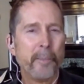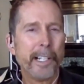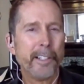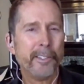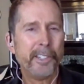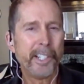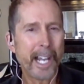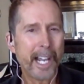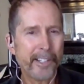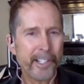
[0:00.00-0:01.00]
Michael
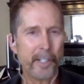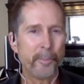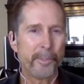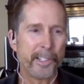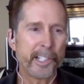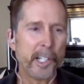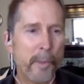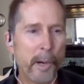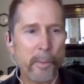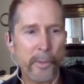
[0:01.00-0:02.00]
Jazz, helped us
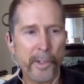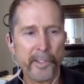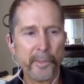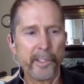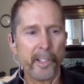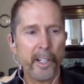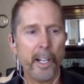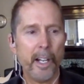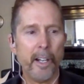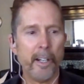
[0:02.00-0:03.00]
come up with, it was
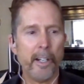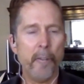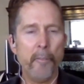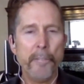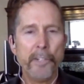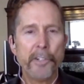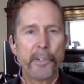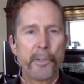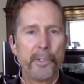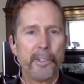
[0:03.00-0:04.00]
a
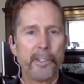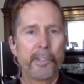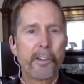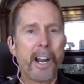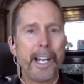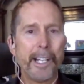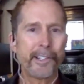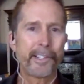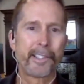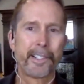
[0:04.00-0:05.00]
mutual
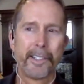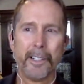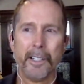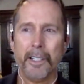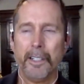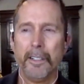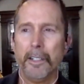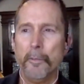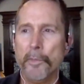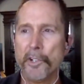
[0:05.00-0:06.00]
Christ,
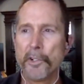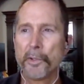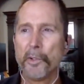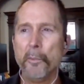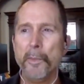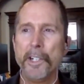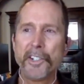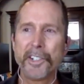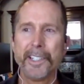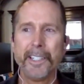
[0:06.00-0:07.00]
mutual
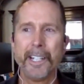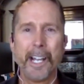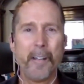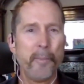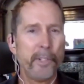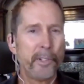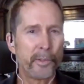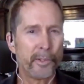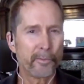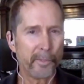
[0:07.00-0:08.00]
mission, and
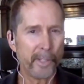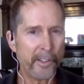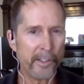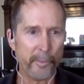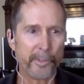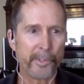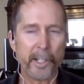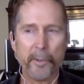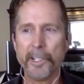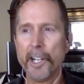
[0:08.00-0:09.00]
mutual rhythms that
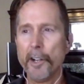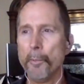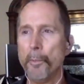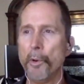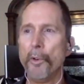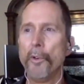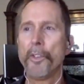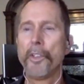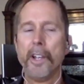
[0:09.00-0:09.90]
would help both